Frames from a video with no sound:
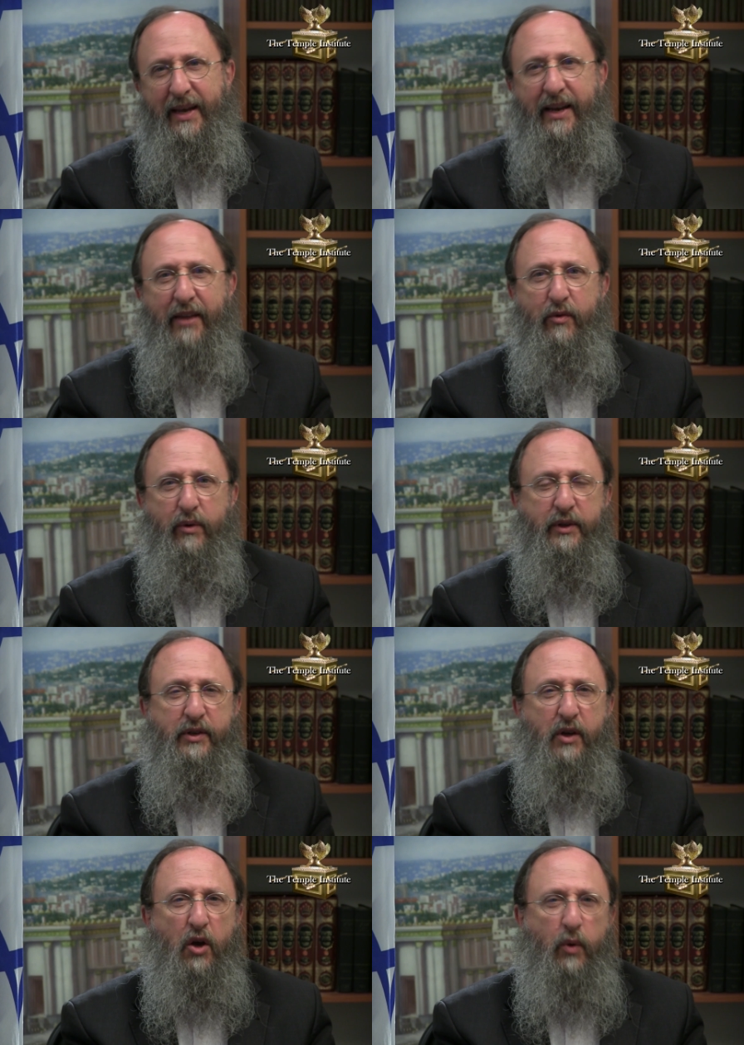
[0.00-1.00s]
in other
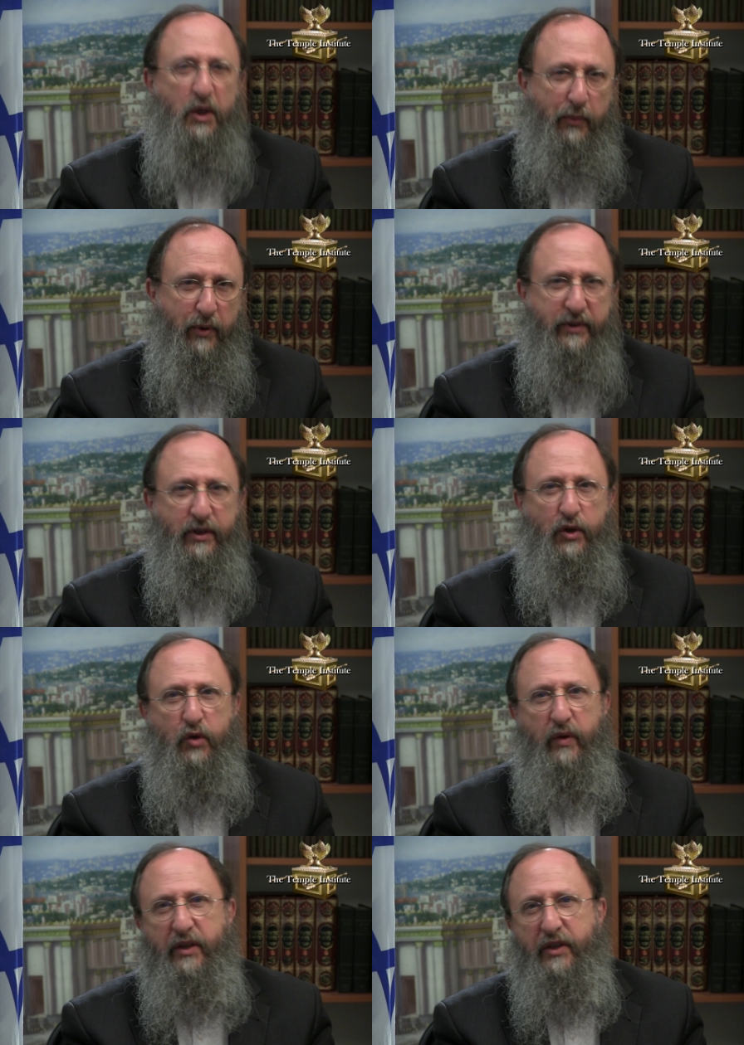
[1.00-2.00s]
words, which a person
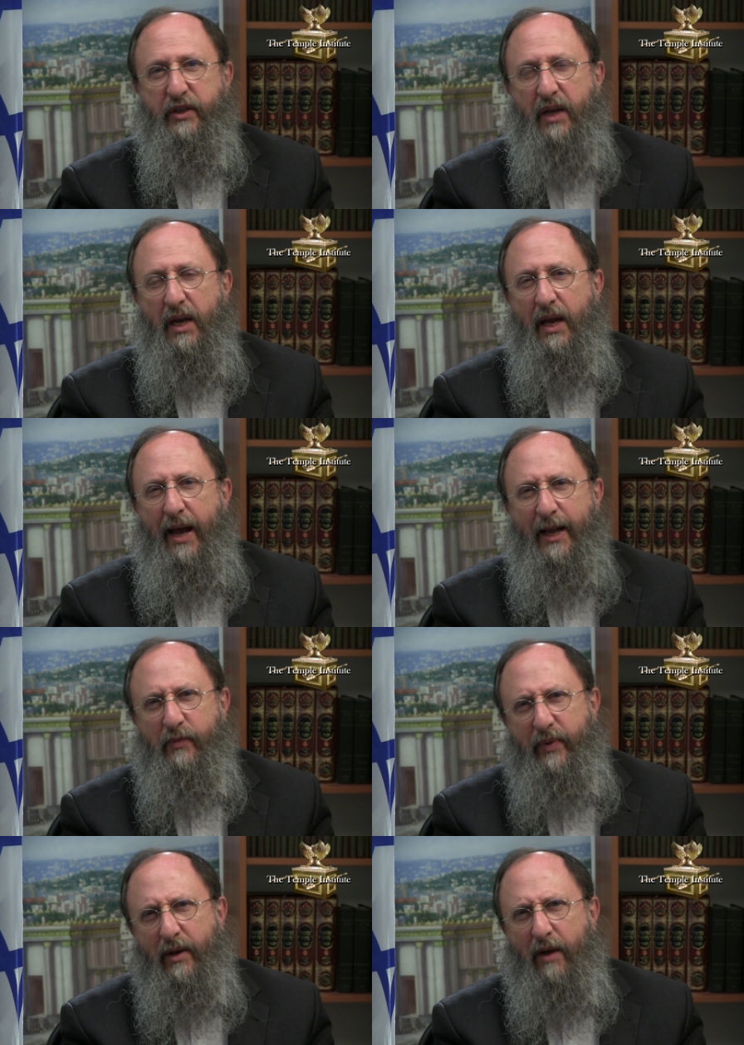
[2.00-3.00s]
treats
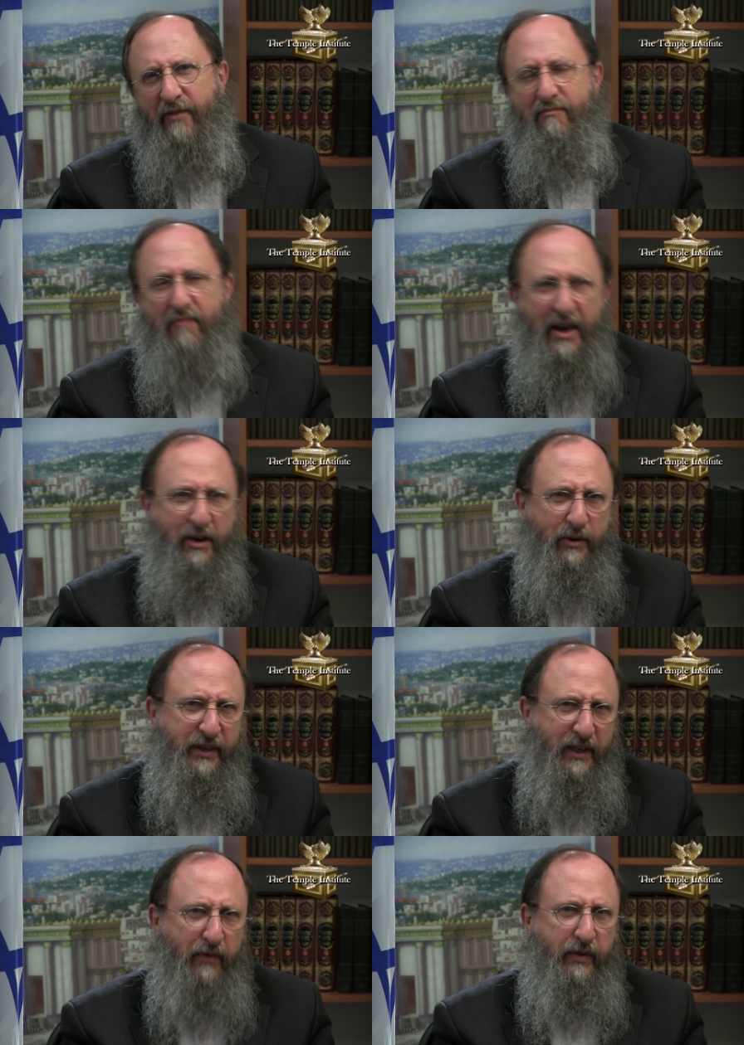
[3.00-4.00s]
as being of minor
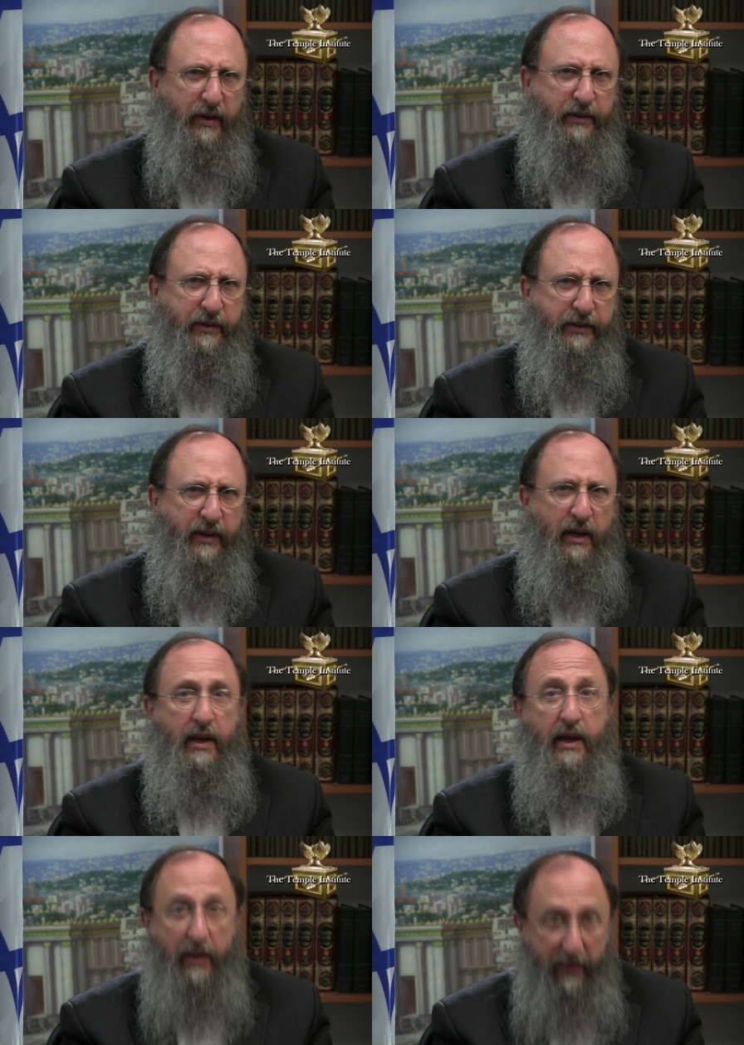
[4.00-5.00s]
significance,
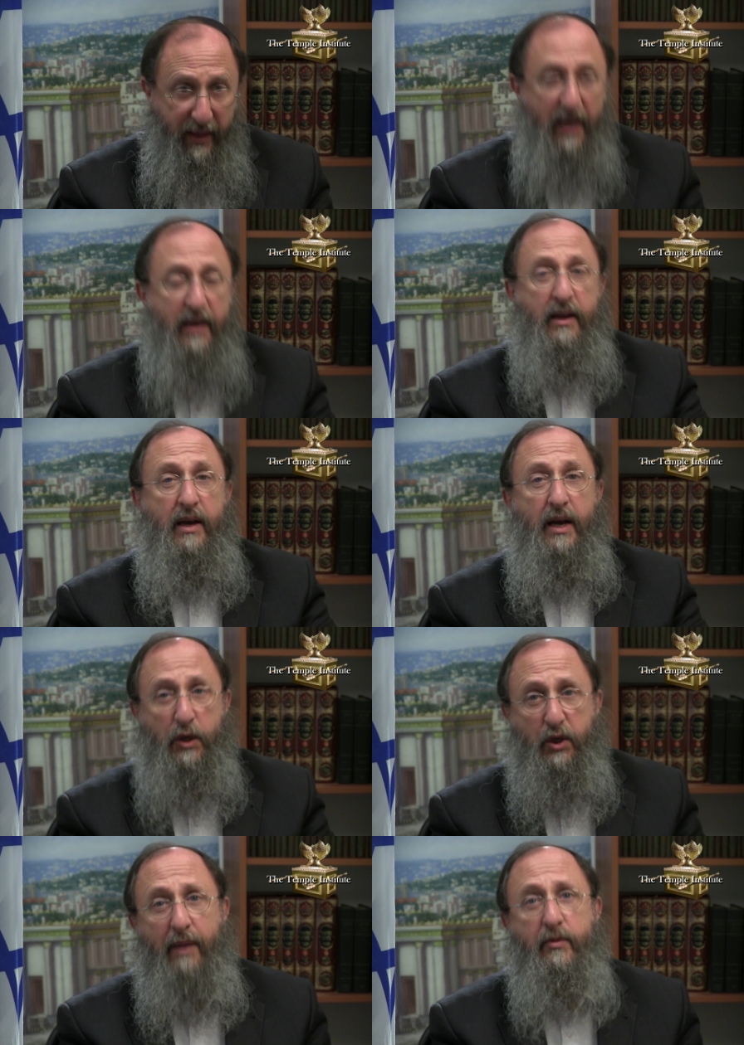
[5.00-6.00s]
then
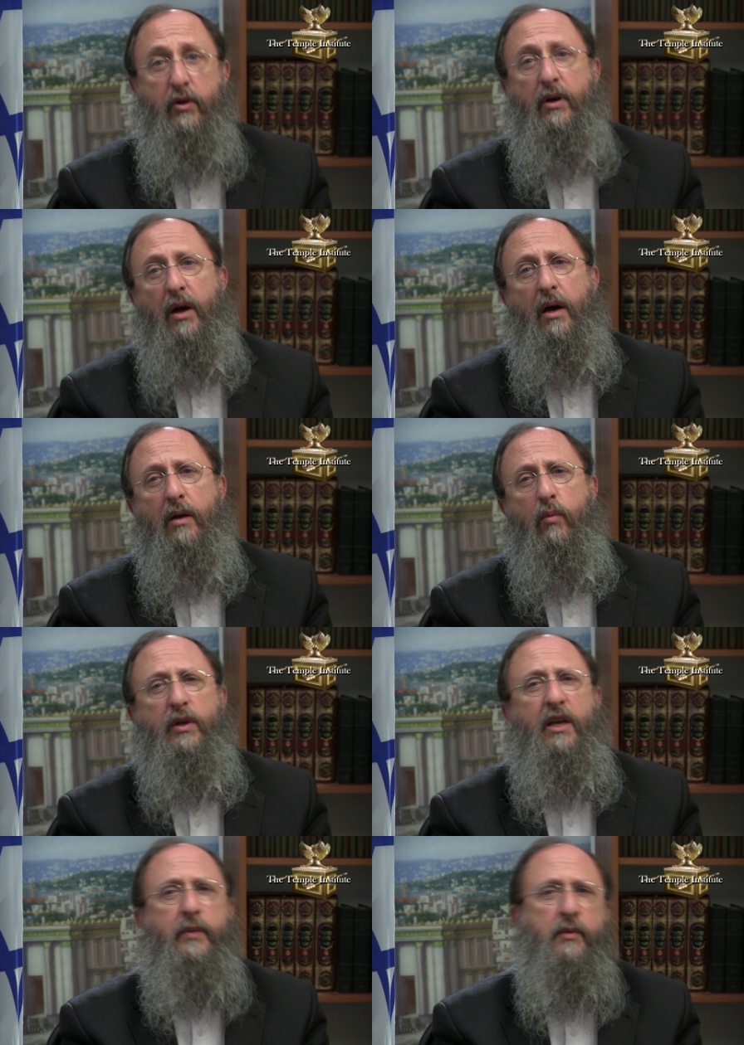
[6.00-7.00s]
Hashem, your God,
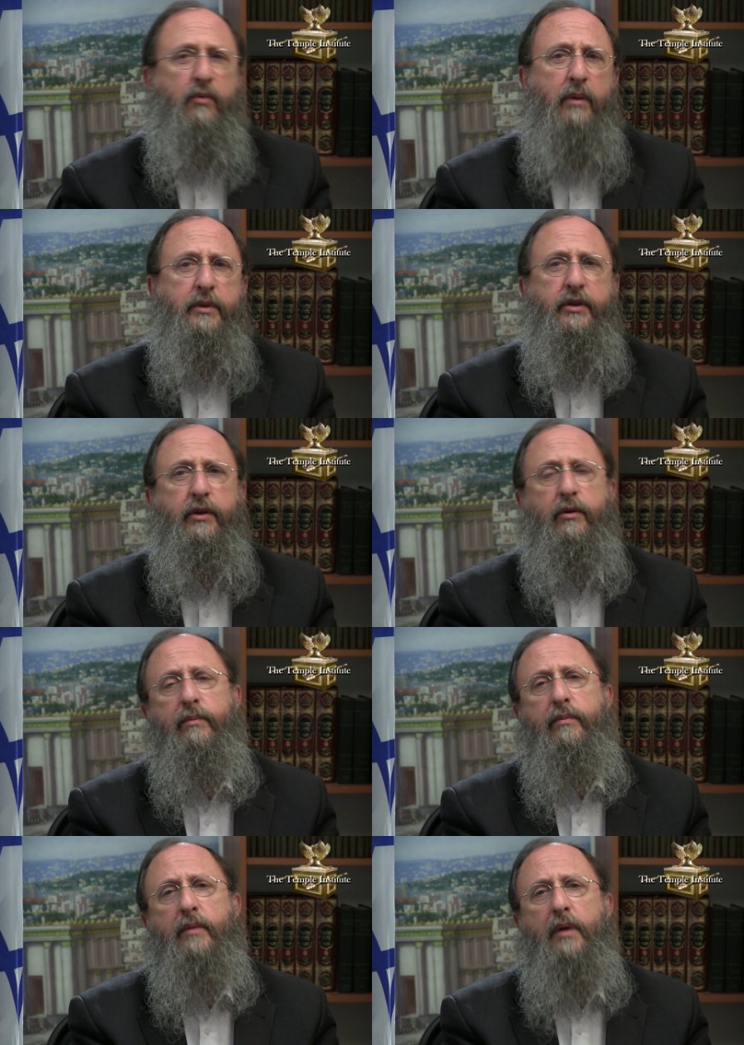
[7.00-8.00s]
will keep His promise to you.